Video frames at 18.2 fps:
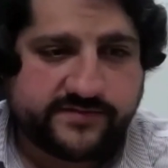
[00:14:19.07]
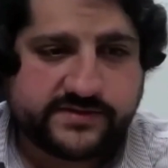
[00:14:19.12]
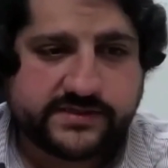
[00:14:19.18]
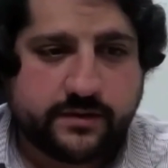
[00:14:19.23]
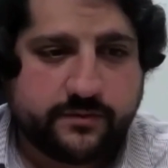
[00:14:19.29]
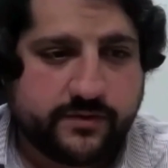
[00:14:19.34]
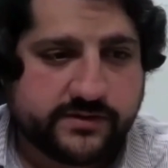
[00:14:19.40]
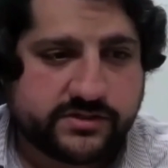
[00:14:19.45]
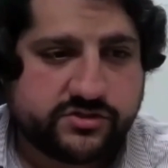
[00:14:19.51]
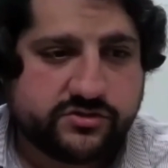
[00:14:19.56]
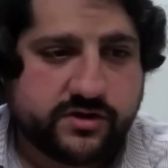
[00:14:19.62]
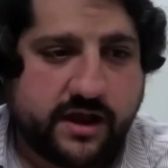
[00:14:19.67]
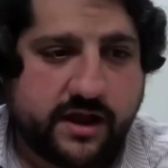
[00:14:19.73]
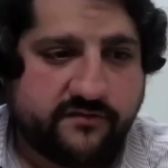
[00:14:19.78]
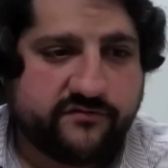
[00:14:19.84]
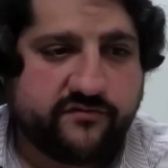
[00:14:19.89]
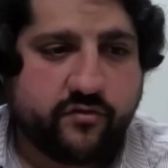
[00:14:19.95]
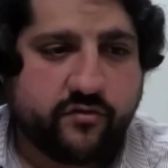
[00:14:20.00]
if someone's
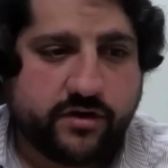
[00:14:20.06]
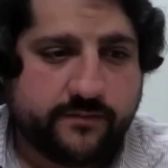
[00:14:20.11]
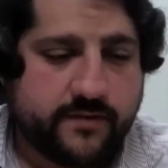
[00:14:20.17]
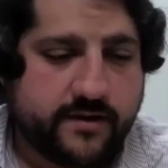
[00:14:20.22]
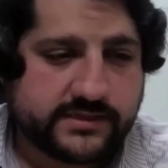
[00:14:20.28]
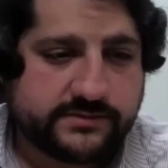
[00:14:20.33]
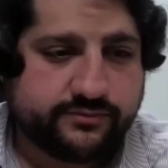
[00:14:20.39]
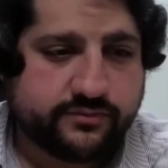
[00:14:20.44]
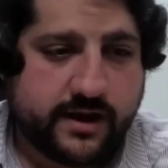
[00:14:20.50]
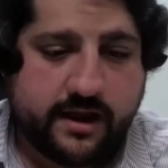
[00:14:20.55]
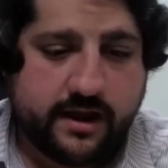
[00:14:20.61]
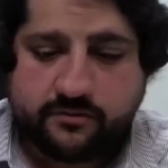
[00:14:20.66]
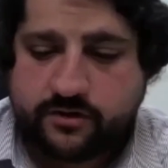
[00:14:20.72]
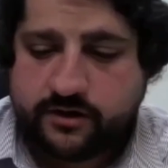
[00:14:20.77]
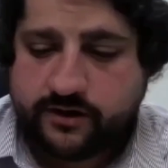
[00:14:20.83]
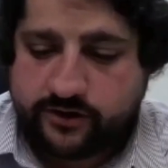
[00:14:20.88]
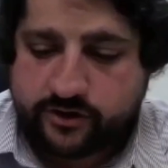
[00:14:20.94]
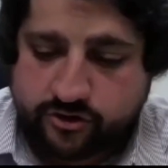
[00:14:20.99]
driving 40 miles per
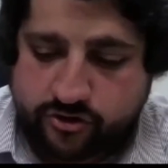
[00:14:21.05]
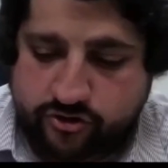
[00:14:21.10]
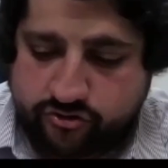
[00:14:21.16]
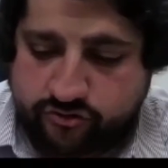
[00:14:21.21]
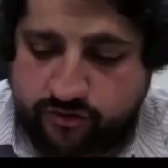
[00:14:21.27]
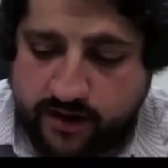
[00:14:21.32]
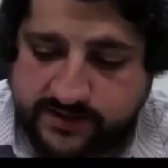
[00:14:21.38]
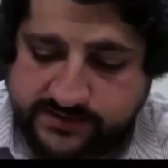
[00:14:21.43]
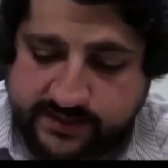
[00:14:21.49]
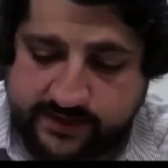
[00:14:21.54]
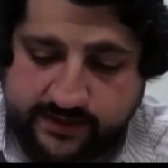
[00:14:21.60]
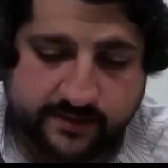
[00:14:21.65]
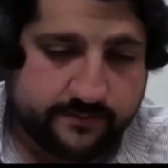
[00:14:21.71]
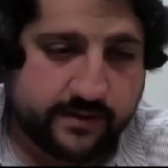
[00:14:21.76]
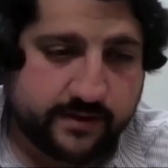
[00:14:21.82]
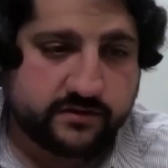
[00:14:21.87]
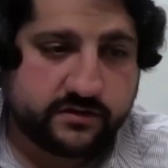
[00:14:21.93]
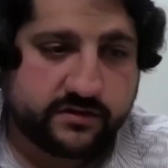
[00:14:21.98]
hour and you're crossing in
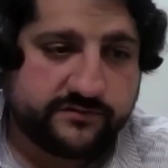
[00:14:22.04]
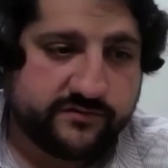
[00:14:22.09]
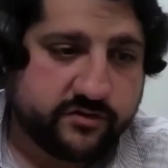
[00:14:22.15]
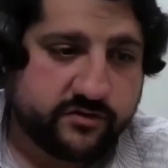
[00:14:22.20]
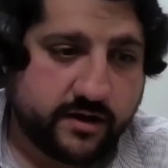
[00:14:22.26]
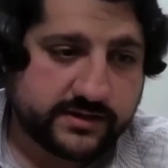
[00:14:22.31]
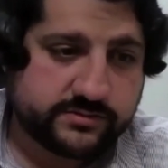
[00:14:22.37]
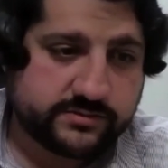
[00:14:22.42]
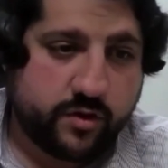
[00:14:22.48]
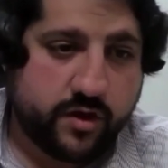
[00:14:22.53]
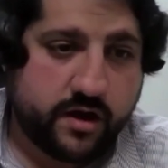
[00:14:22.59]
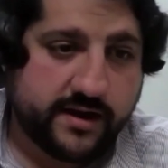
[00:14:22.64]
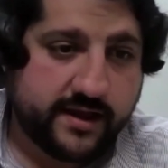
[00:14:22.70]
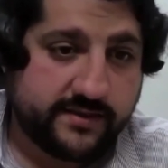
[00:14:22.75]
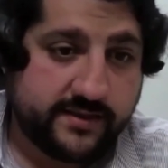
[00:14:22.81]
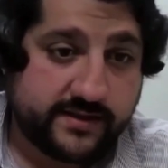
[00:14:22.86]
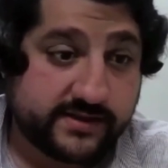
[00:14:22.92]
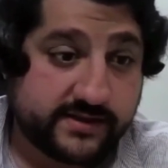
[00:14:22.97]
the middle of a
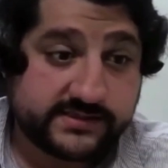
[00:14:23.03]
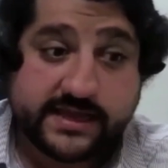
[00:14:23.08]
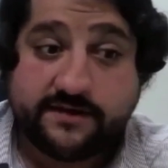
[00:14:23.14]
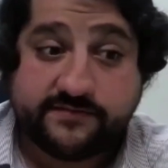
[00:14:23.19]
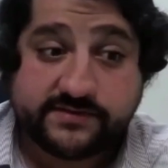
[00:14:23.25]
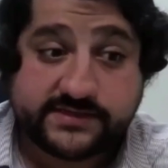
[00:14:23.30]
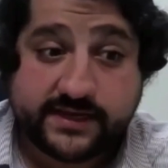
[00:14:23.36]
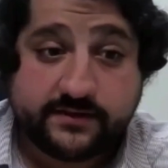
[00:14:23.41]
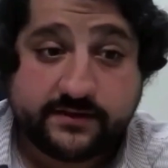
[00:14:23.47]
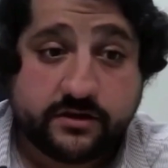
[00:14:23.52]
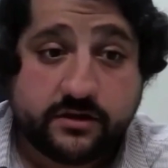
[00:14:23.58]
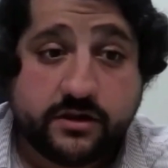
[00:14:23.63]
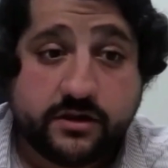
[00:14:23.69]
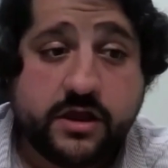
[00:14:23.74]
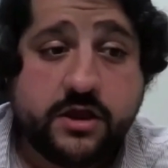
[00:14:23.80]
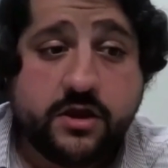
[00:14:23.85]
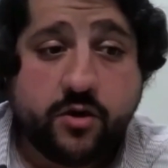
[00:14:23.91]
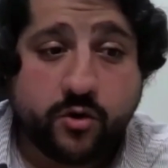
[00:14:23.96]
crosswalk and it doesn't have a
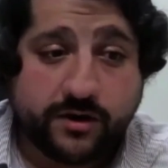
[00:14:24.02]
signal